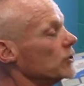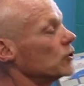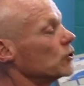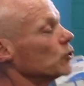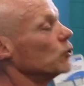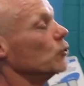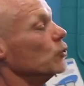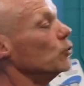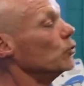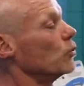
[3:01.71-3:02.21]

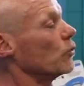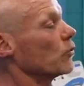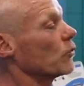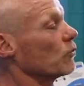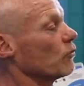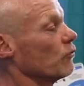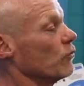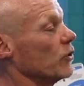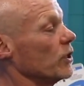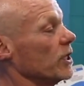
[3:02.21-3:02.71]
2,
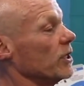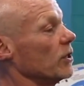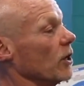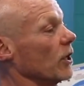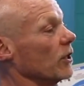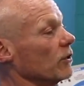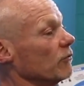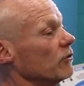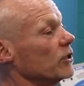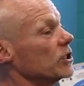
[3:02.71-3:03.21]
3
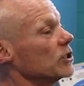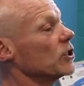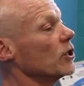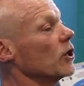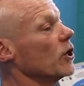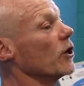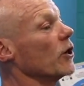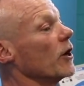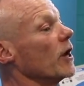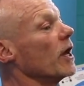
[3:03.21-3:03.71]
on the
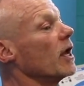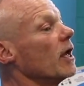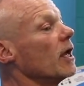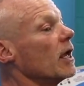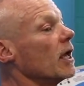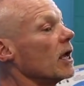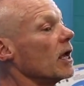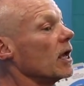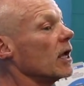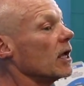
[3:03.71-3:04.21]
return.
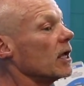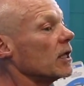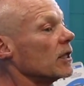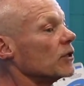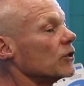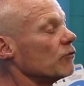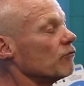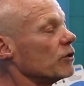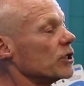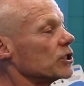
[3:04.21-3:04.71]

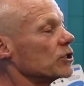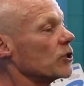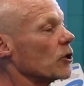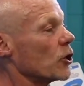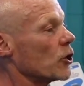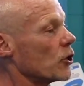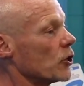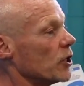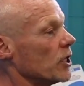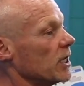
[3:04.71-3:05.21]
The
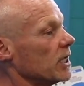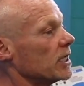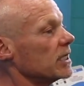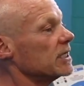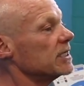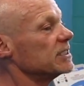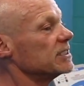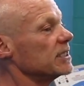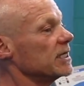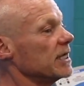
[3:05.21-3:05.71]
return
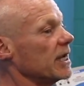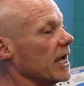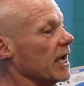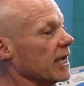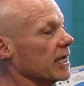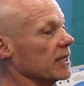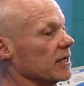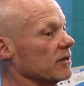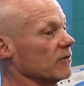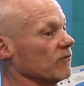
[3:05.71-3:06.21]
is your
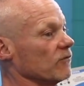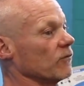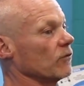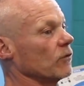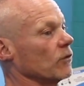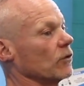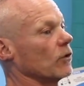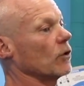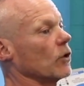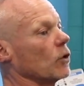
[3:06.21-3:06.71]
negative.
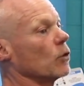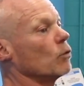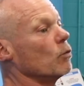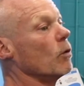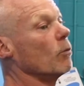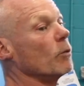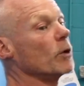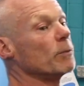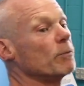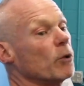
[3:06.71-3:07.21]

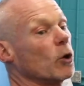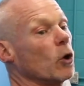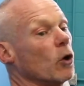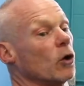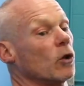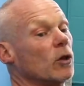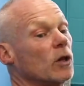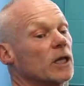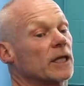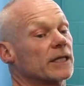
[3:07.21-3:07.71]
When we
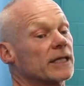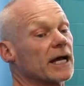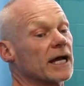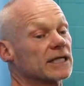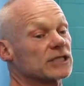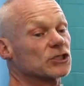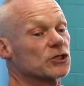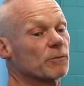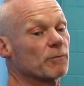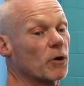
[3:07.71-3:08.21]
pull,
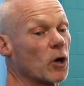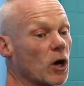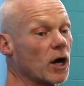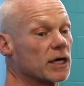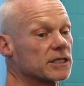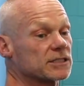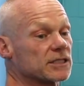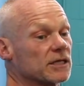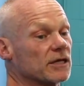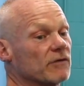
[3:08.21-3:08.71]
that's your
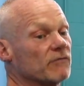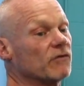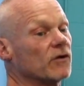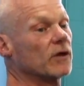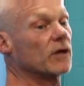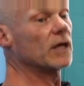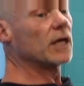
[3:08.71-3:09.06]
positive.